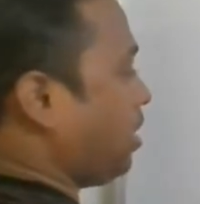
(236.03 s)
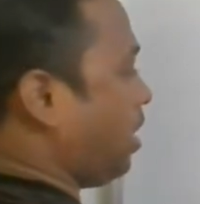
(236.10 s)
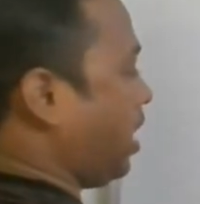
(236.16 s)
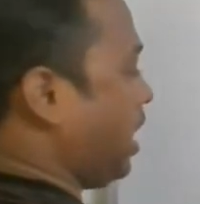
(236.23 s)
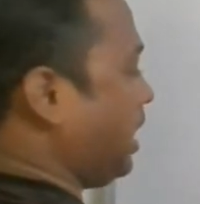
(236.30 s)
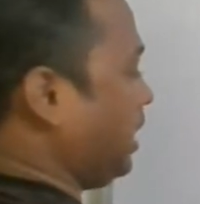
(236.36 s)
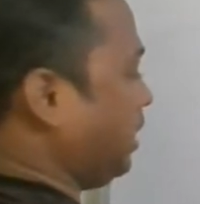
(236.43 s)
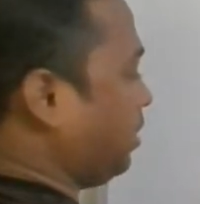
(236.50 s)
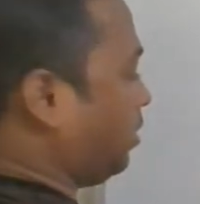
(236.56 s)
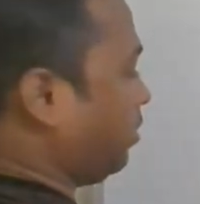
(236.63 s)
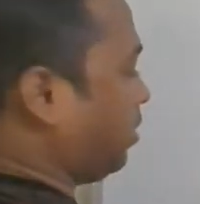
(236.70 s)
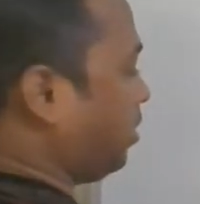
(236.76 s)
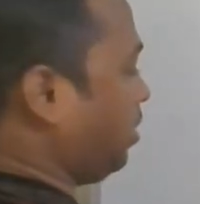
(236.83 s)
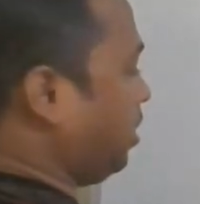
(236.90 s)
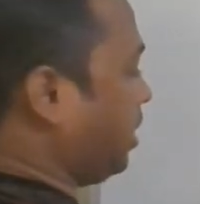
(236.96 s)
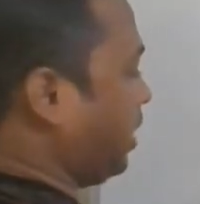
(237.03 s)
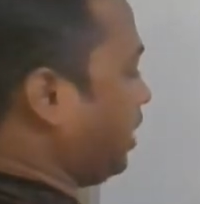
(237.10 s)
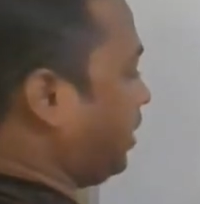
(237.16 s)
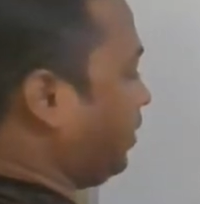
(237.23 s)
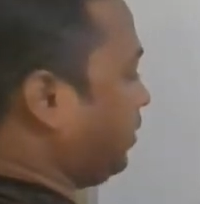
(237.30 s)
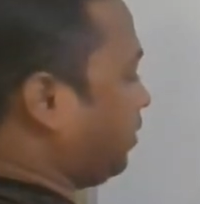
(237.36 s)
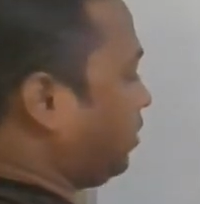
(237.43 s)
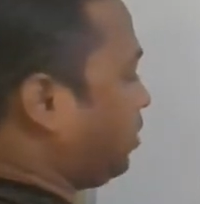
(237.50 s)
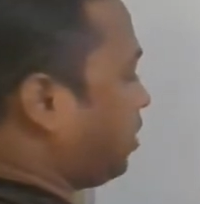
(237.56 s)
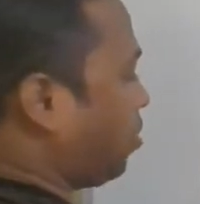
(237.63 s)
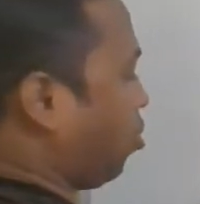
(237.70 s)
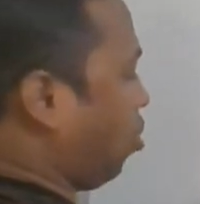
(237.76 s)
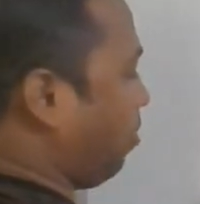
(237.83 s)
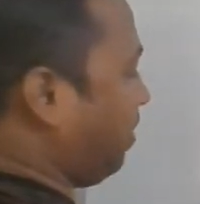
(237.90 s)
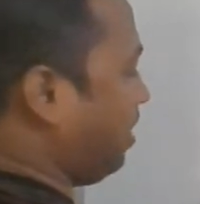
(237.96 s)
And the third is the
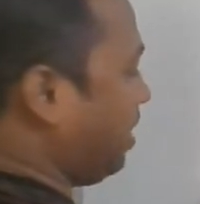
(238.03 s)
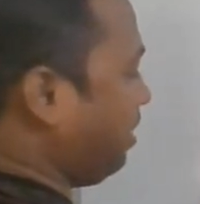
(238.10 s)
common